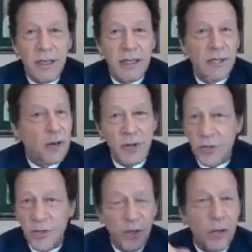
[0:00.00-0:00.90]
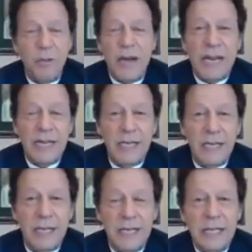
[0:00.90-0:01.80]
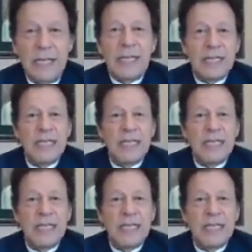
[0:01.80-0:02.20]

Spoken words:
bottle. It's not going to go back in.